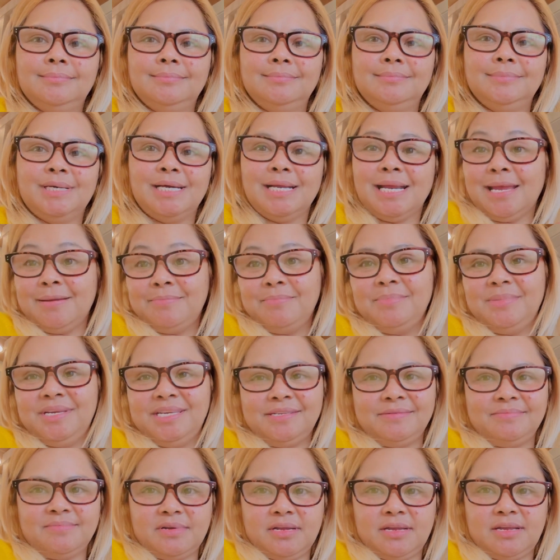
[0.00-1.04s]
but I
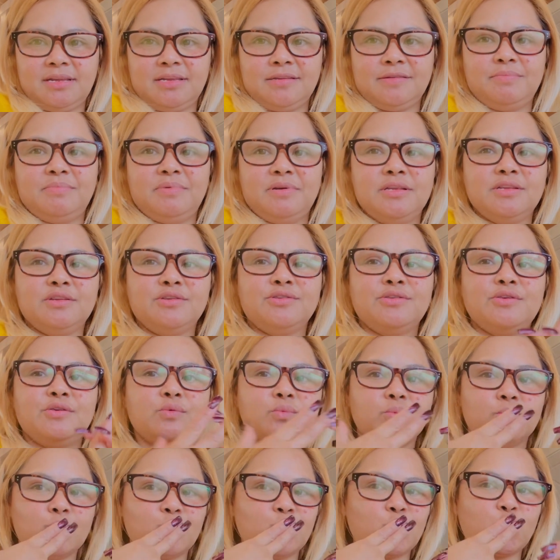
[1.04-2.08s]
miss my husband. So
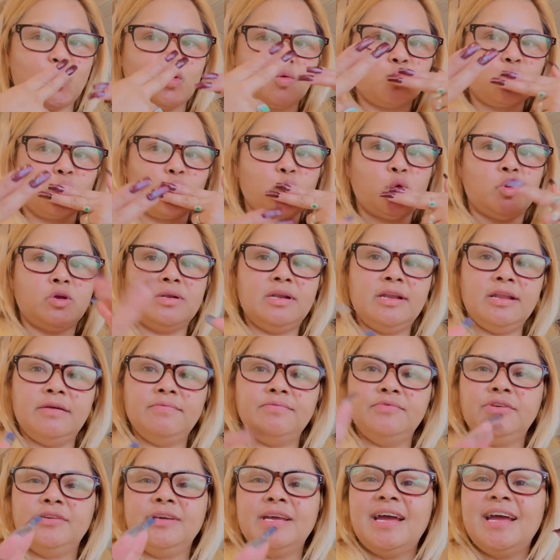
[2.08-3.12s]

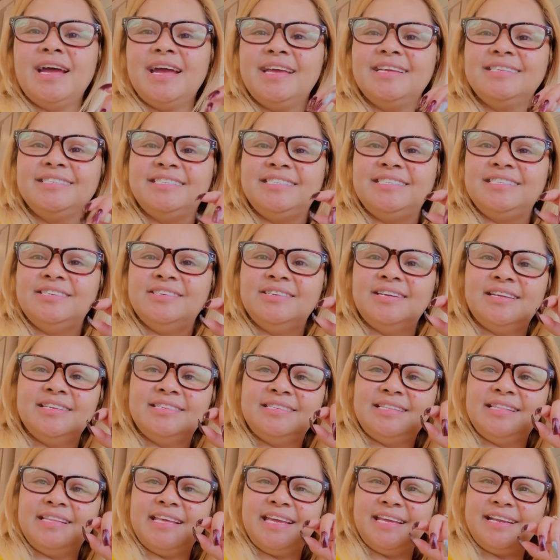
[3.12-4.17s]
love you guys. See you
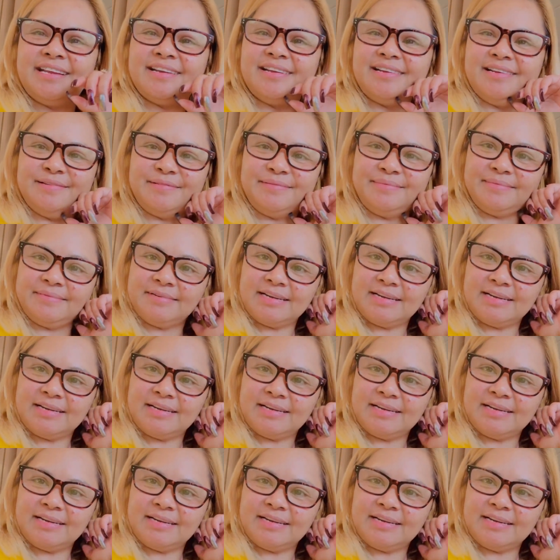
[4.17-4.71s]
guys later.